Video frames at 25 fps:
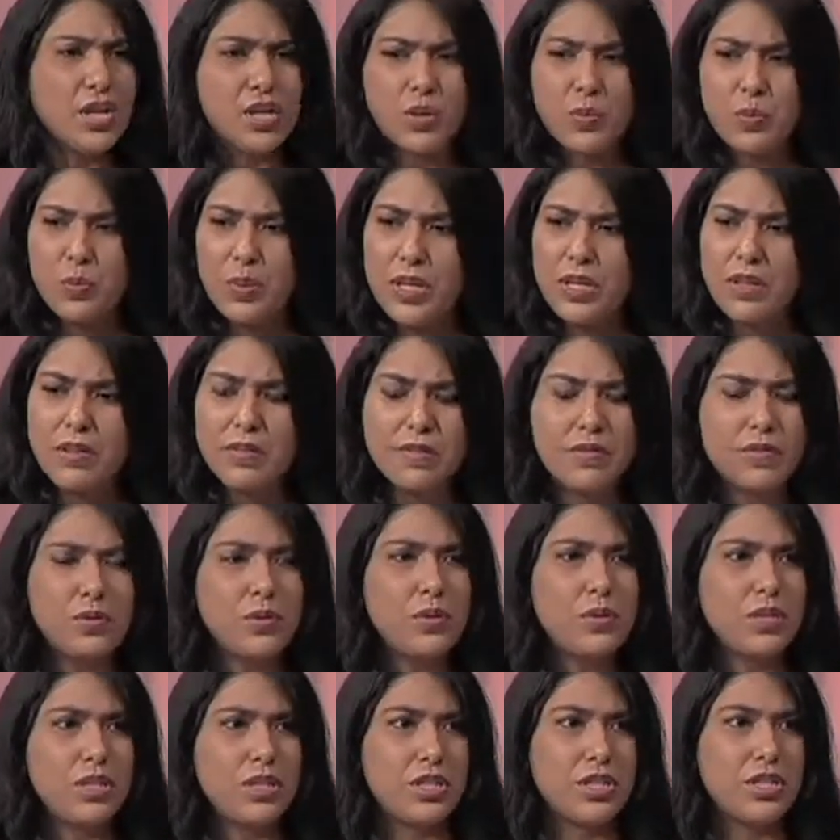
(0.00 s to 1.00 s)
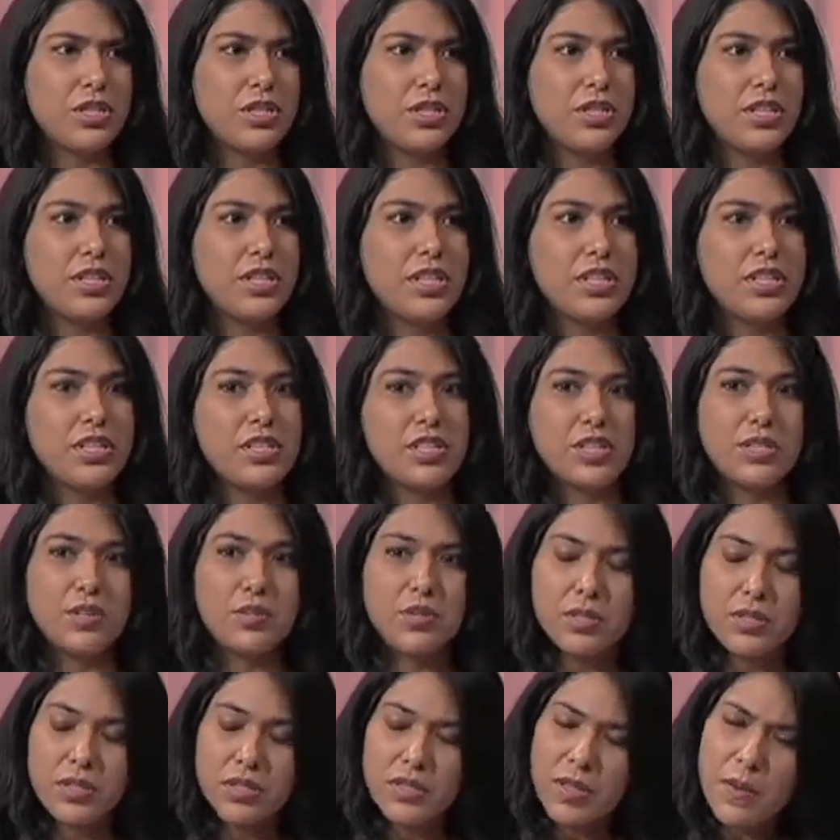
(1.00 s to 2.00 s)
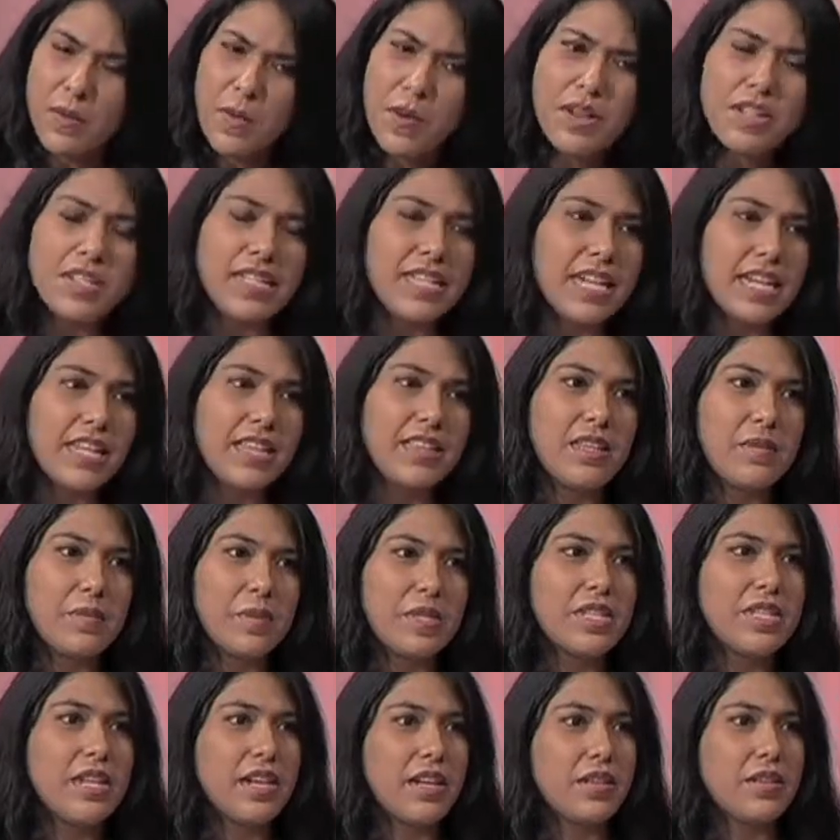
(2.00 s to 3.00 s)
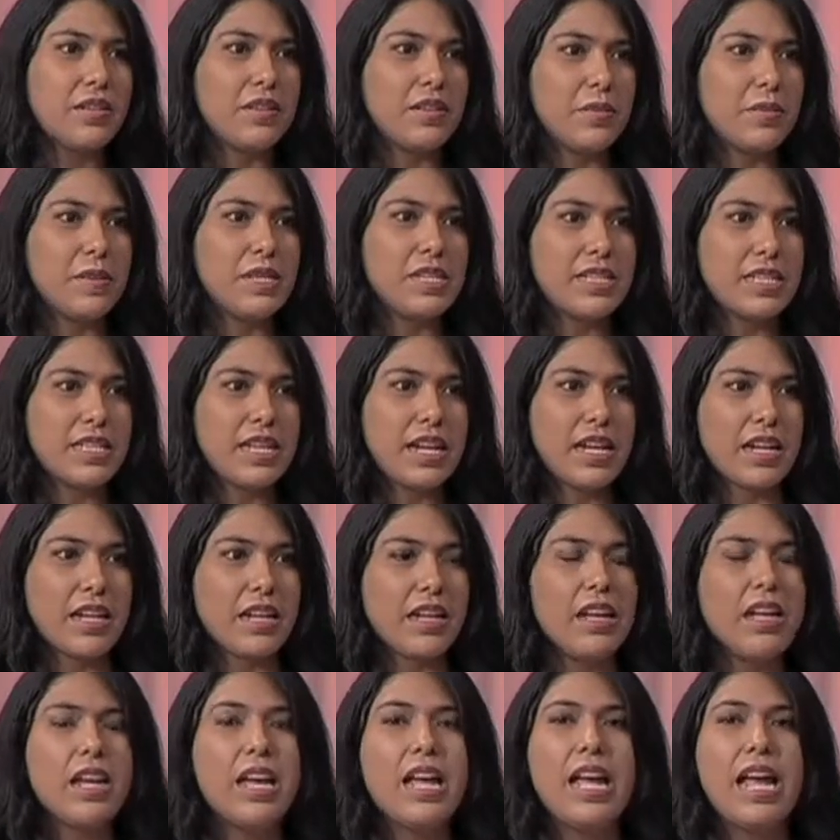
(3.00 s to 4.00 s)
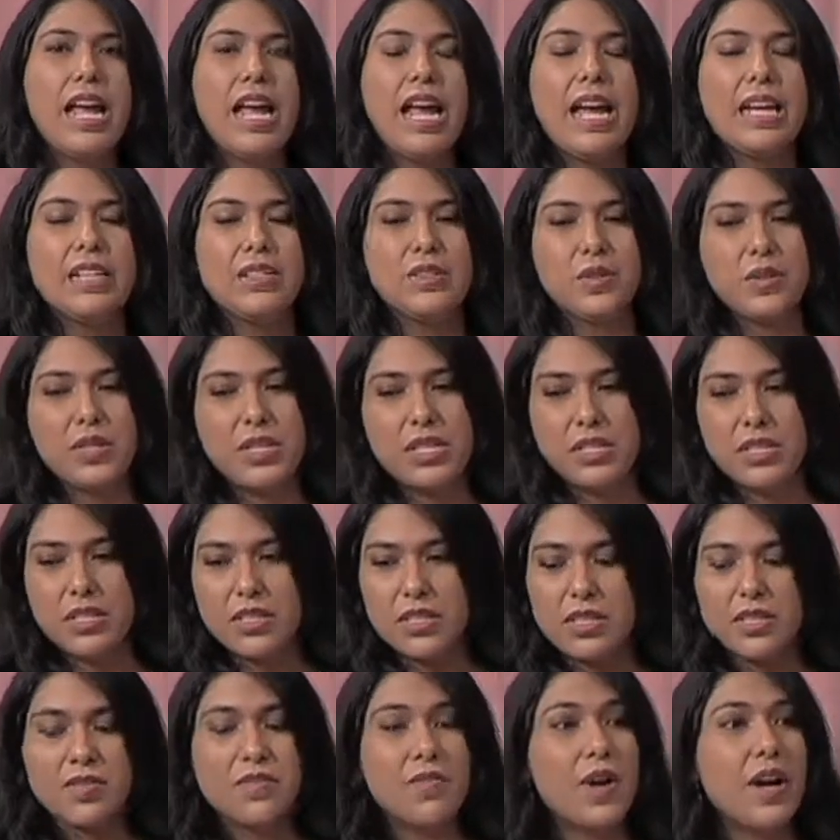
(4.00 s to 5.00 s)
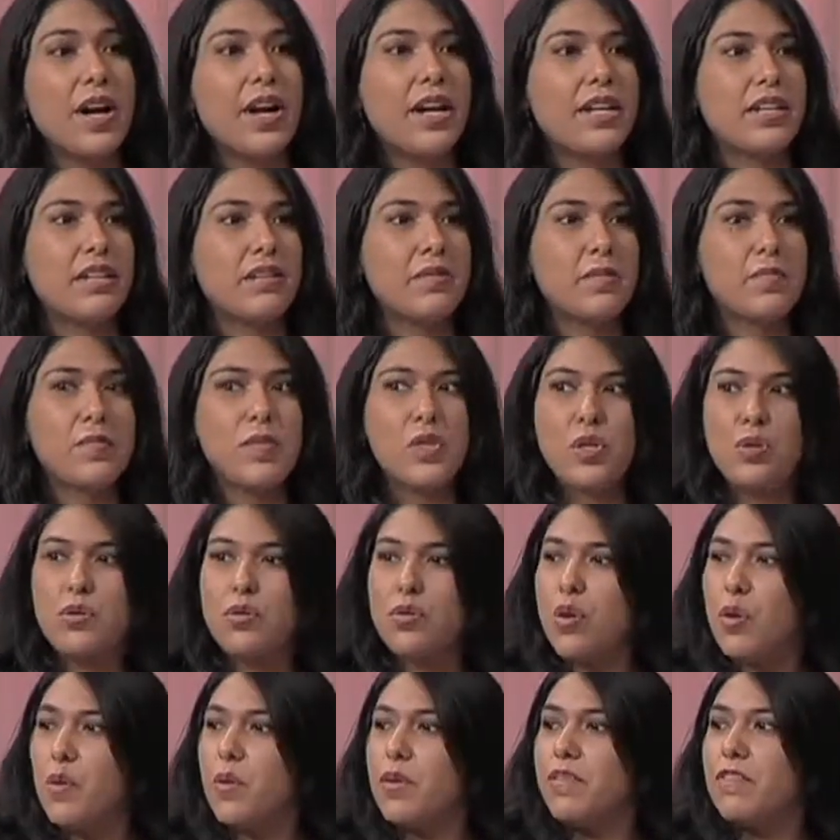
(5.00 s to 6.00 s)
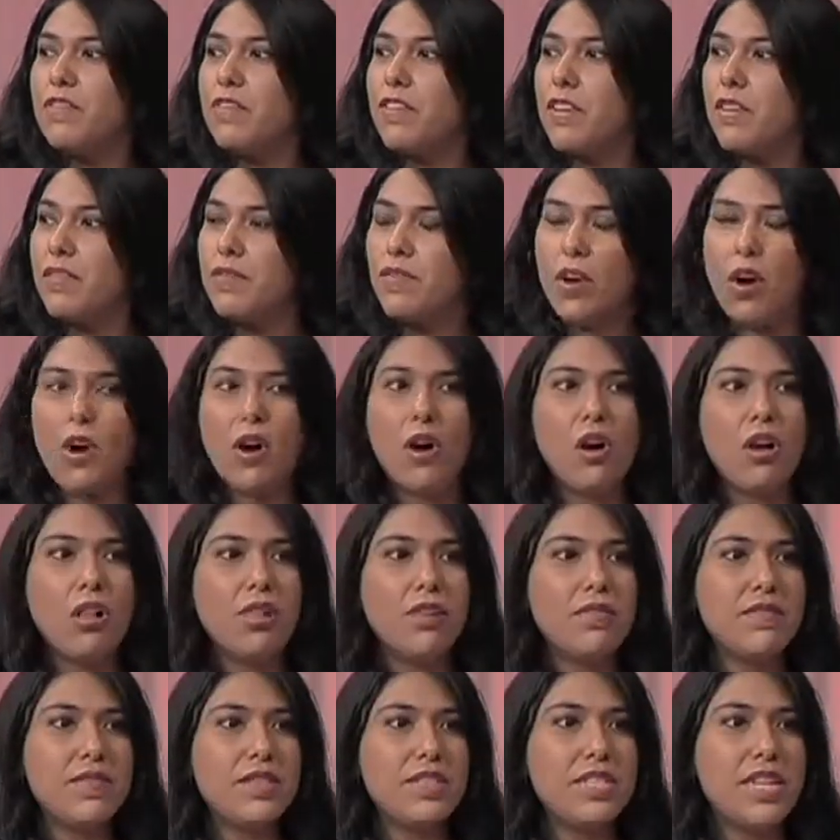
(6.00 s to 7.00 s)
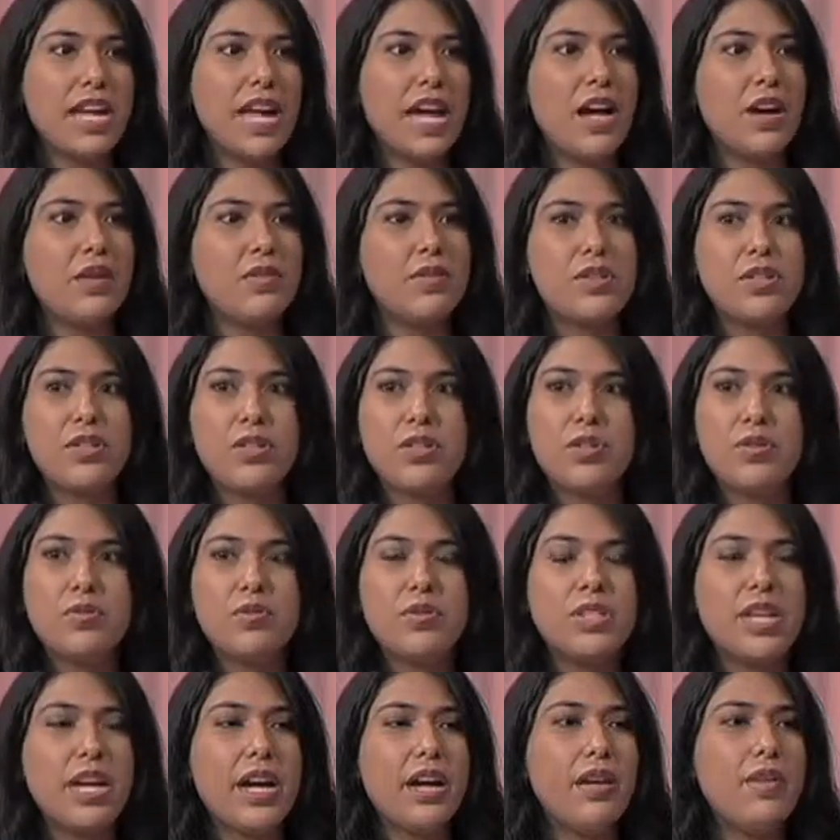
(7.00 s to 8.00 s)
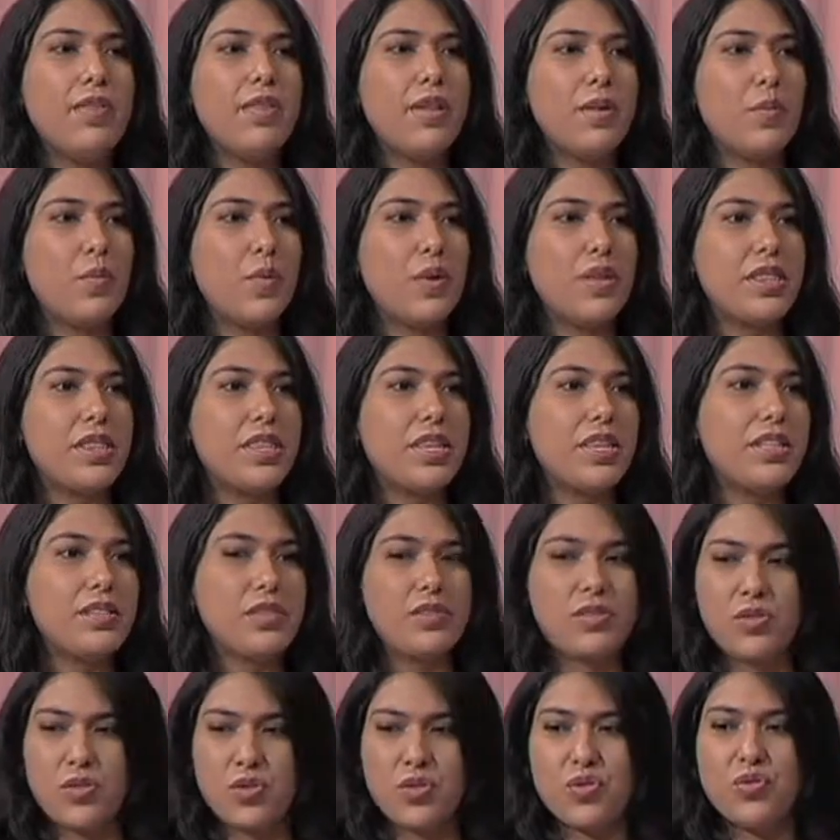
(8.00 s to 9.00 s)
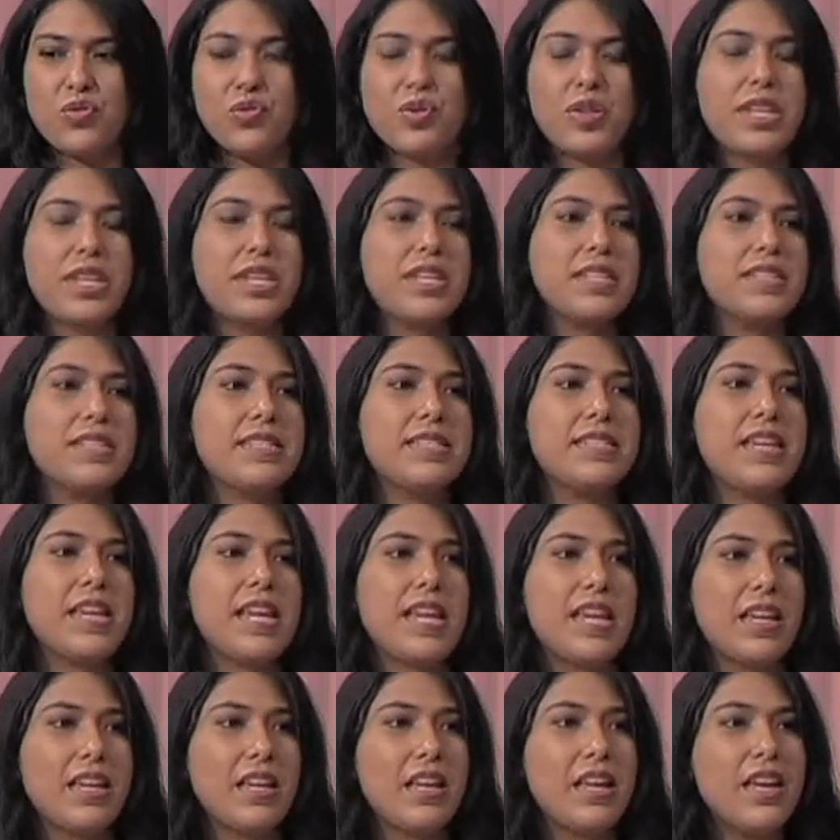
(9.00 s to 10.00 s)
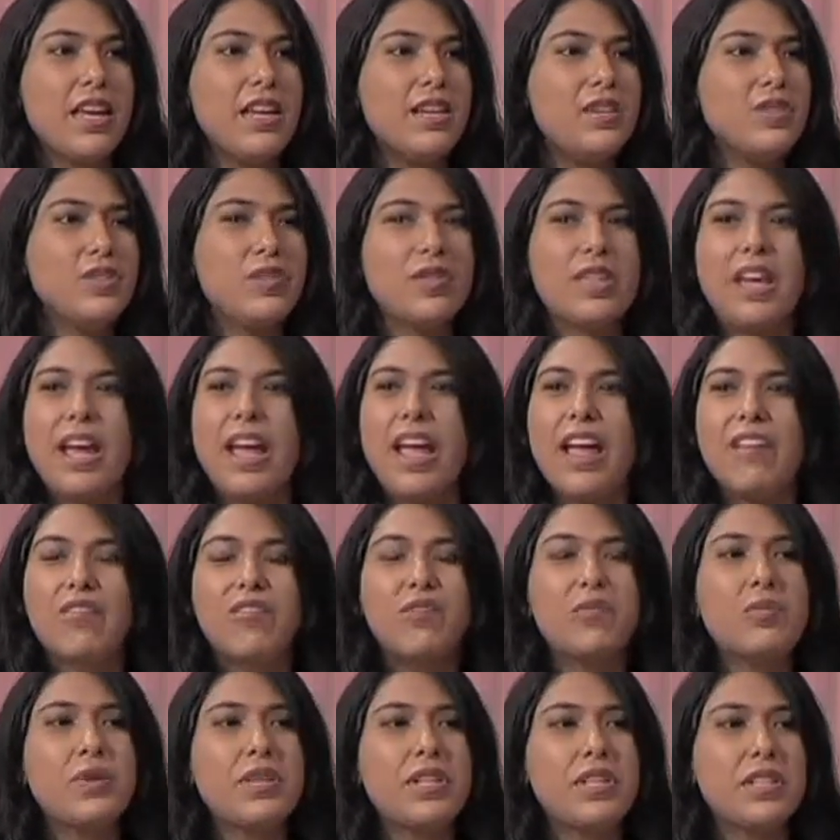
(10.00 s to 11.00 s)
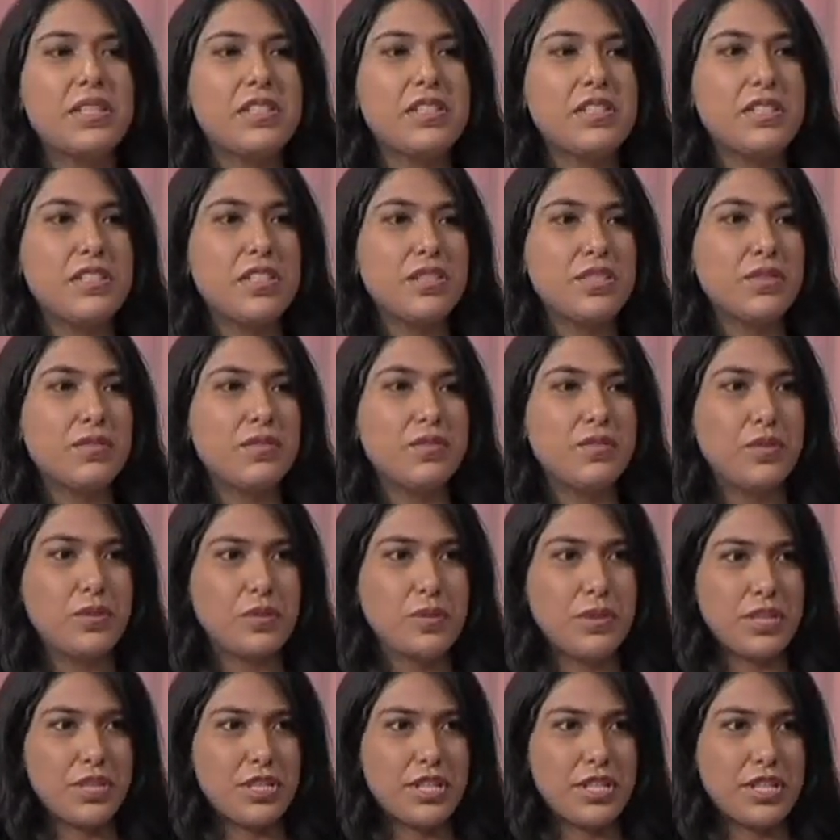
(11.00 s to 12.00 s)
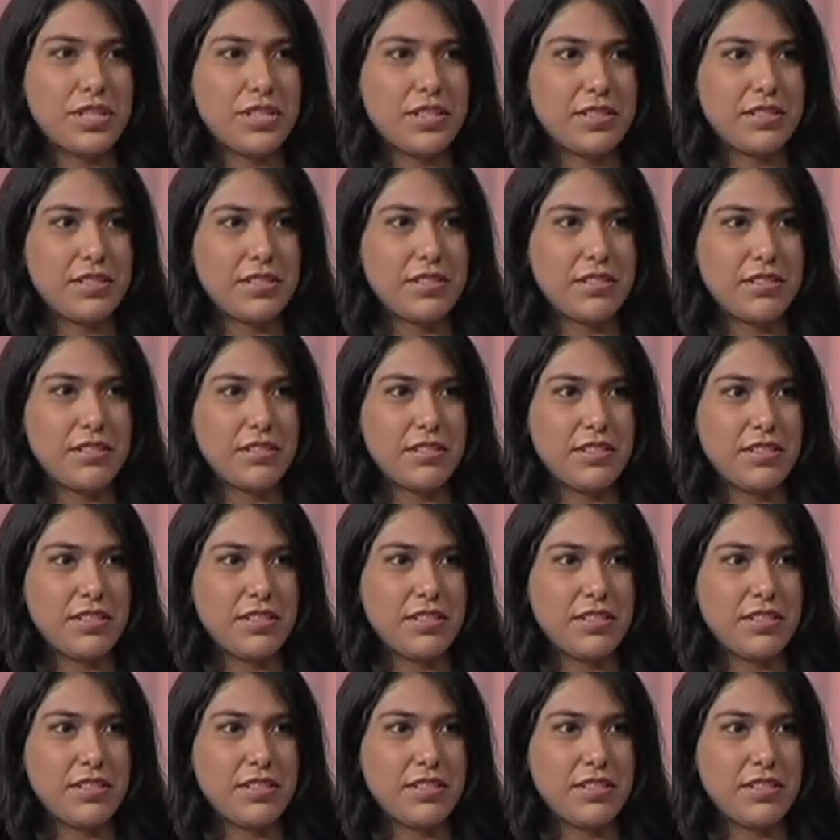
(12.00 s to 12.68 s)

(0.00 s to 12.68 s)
"You're being foolish." She goes, "Come on, Dad, let me tell, let me say." So he says, "Fine, you go in front of all of the town and you tell them what this tree is saying so that everybody can see your foolishness."